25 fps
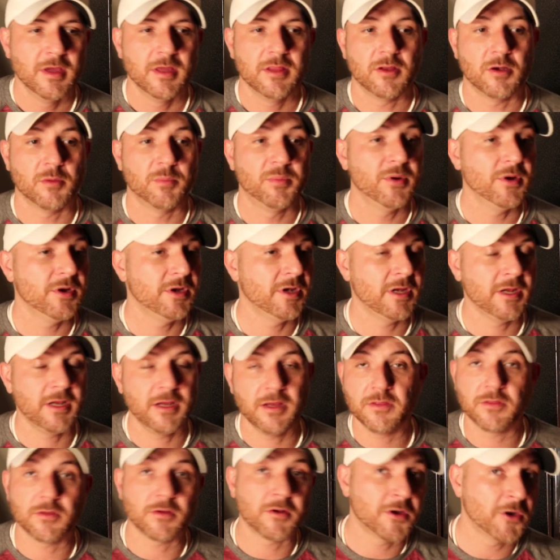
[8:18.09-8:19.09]
they're putting it
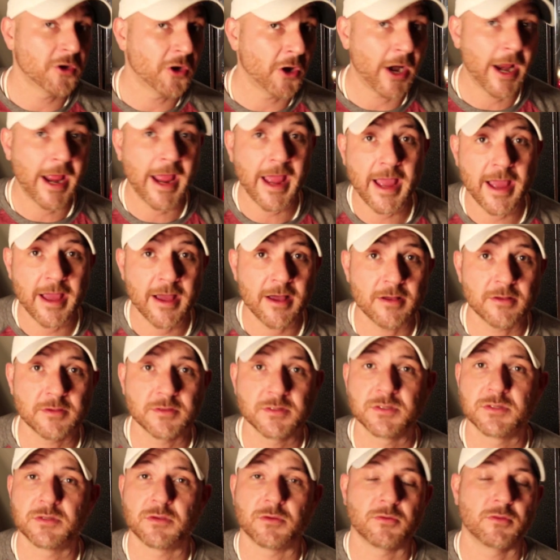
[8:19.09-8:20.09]
either in their house